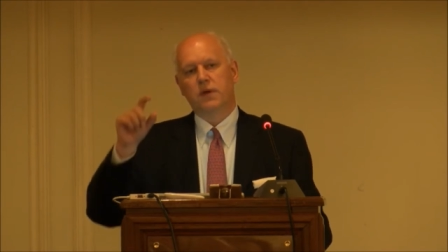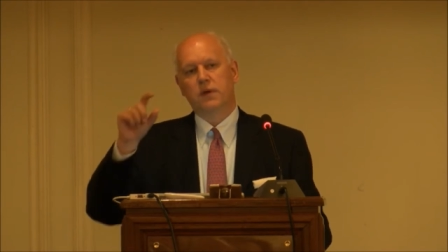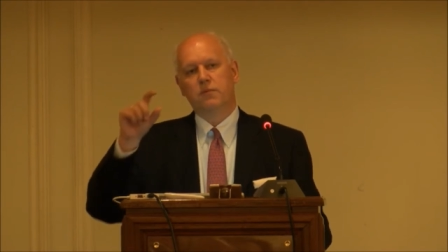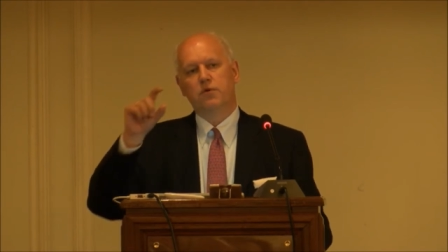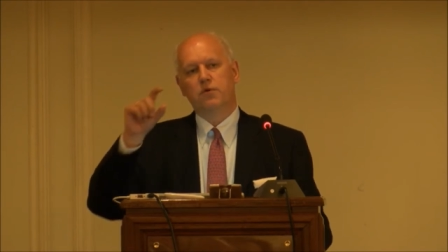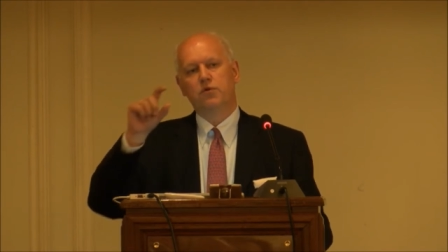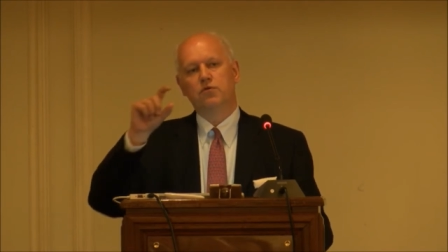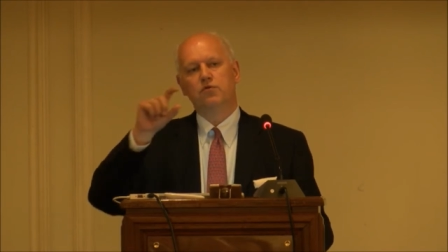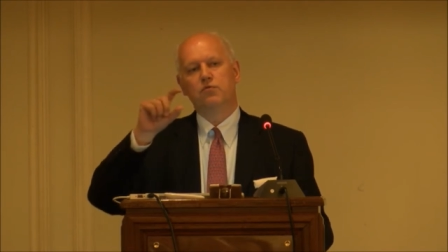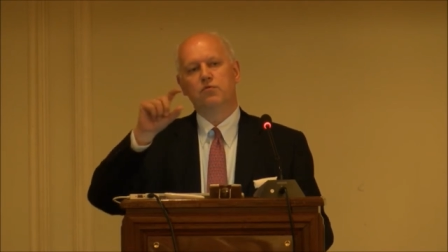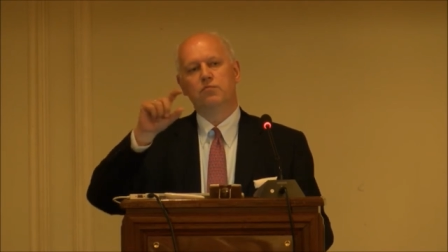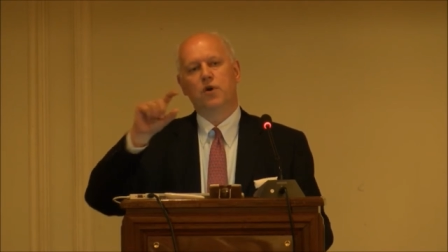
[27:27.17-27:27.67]

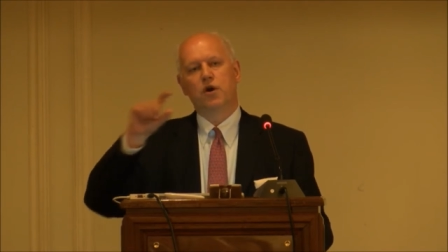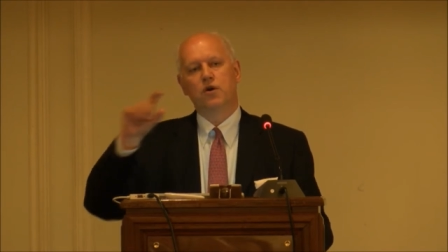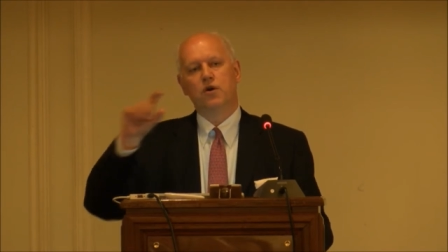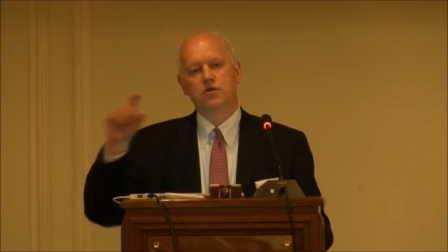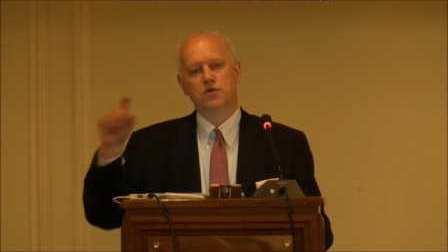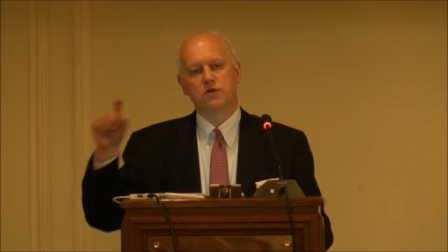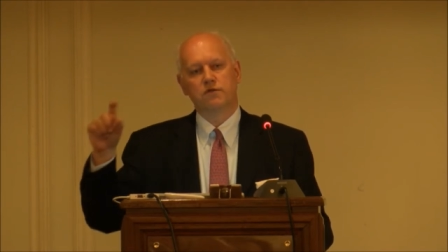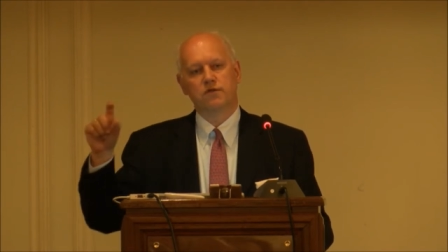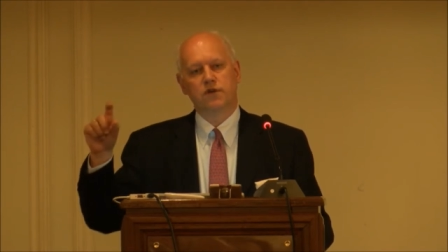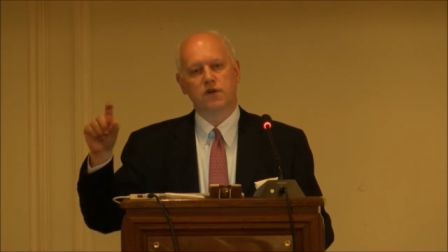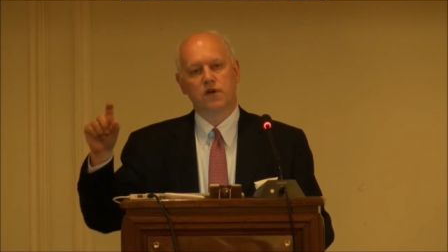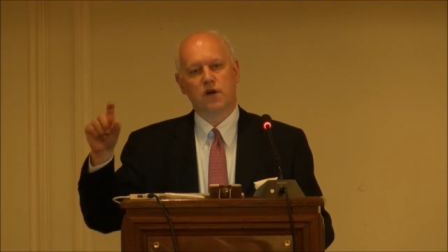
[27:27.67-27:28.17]
people who do
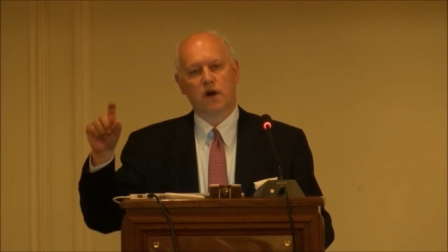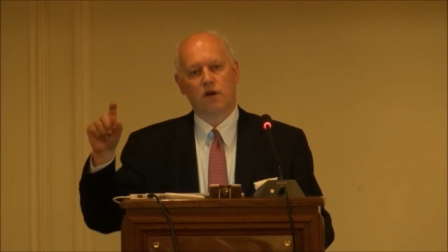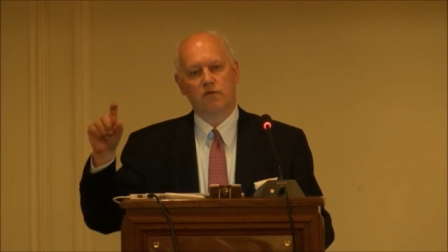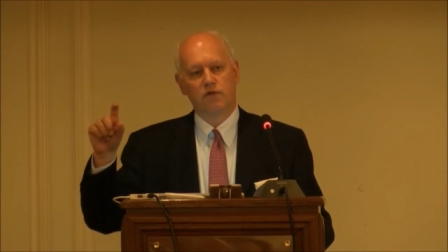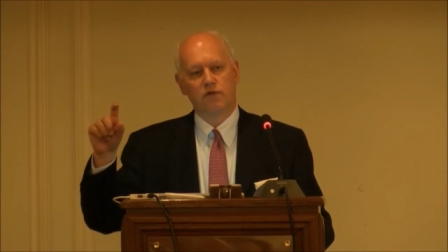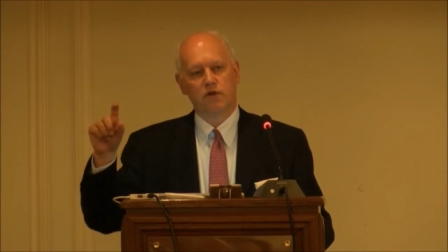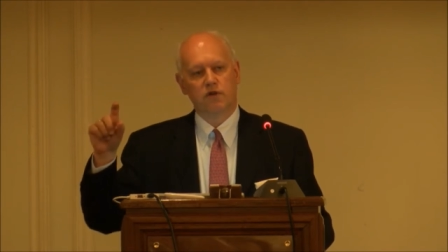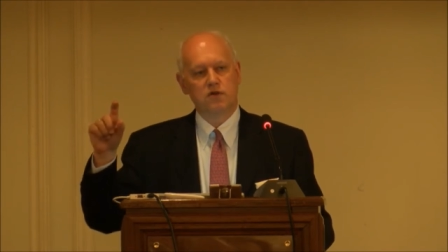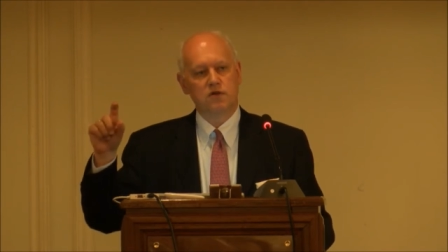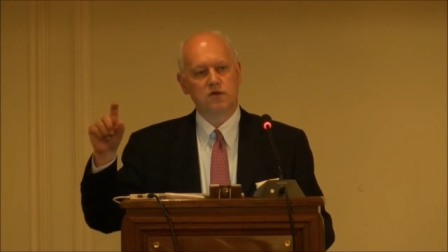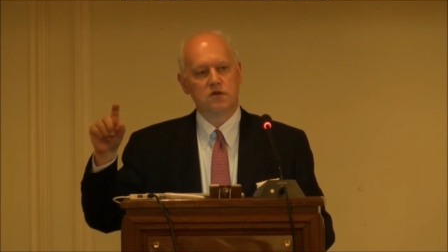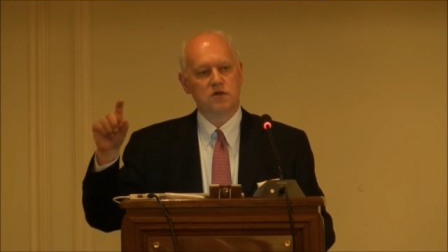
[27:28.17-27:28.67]
most of the
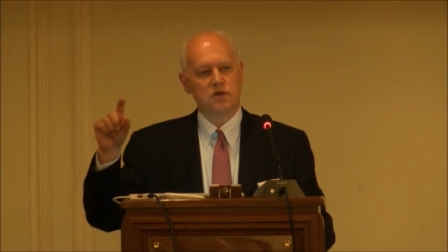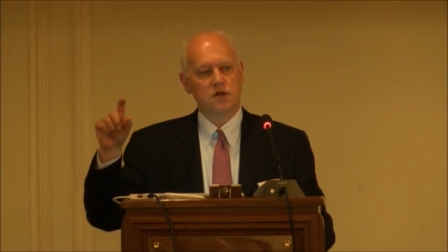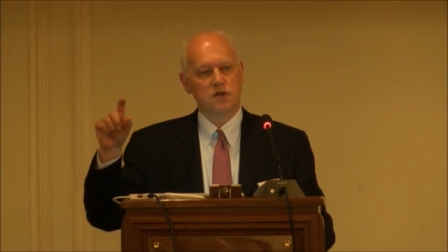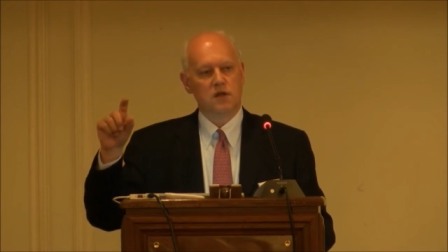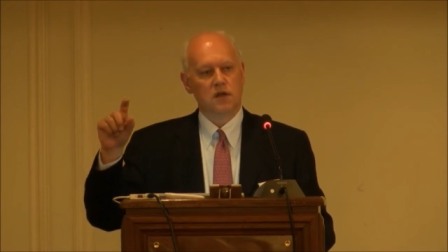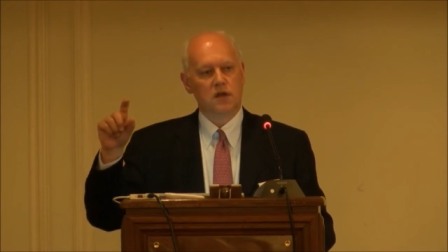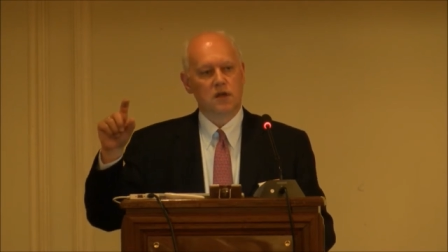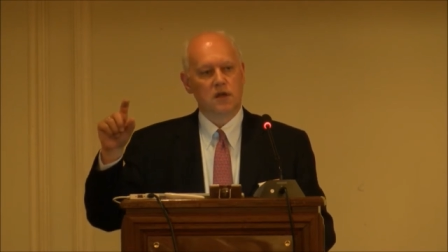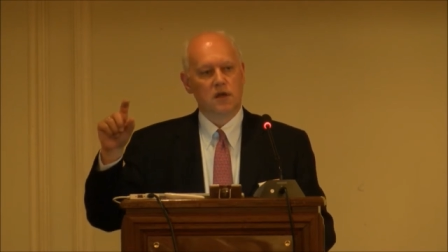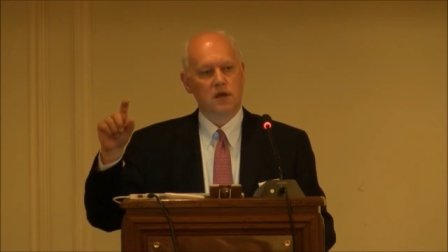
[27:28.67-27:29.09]
governance